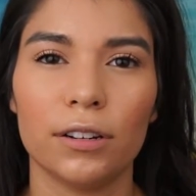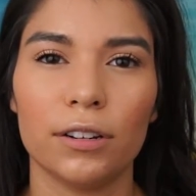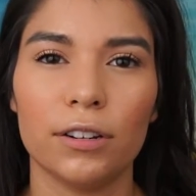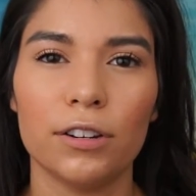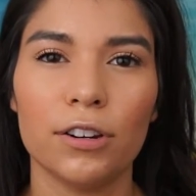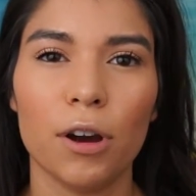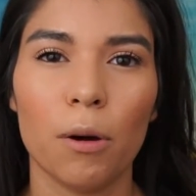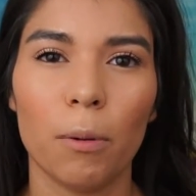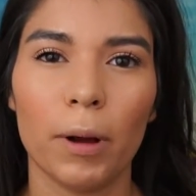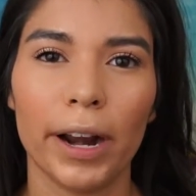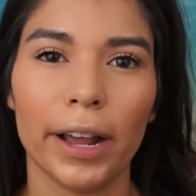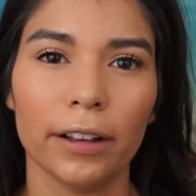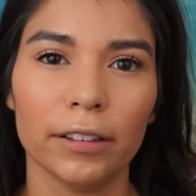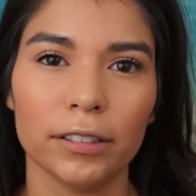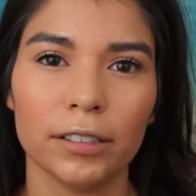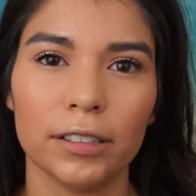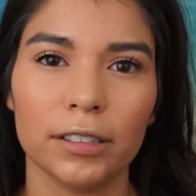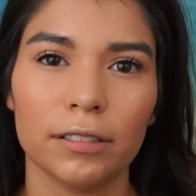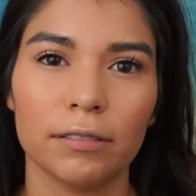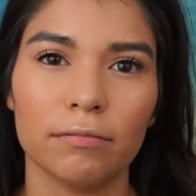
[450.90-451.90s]
no one
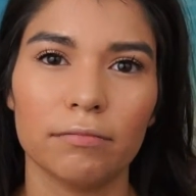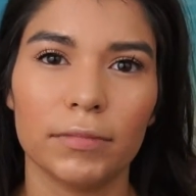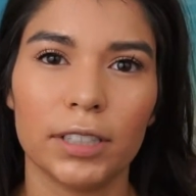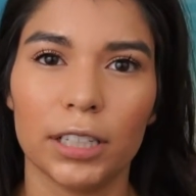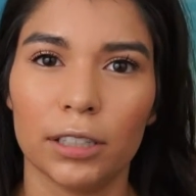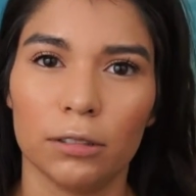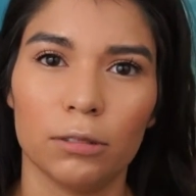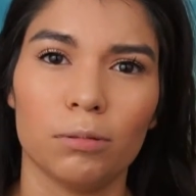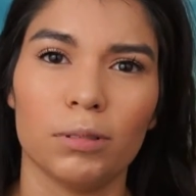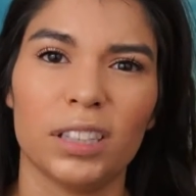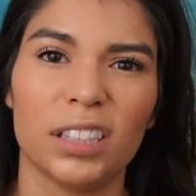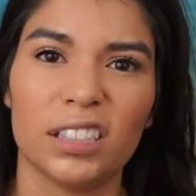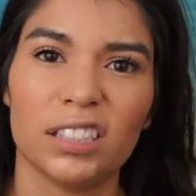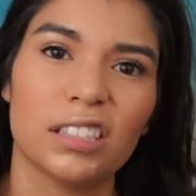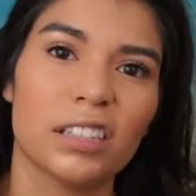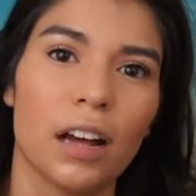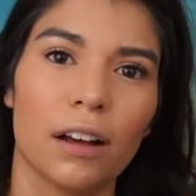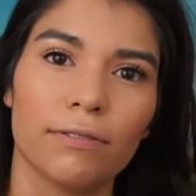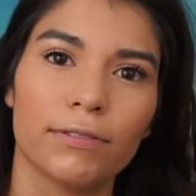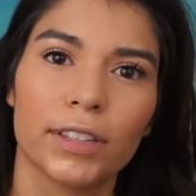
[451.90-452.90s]
else deals with the
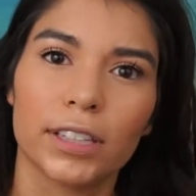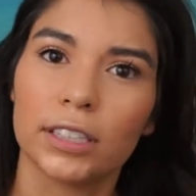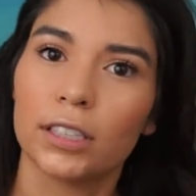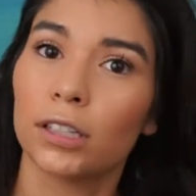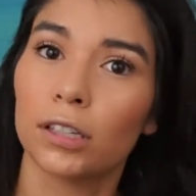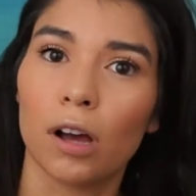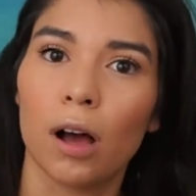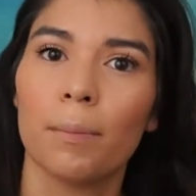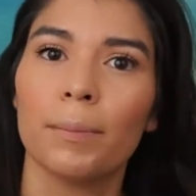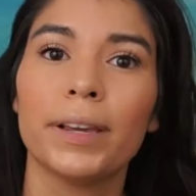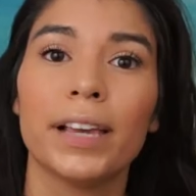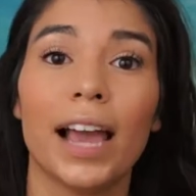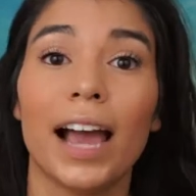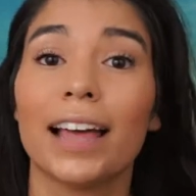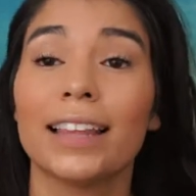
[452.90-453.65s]
stuff. This is all me.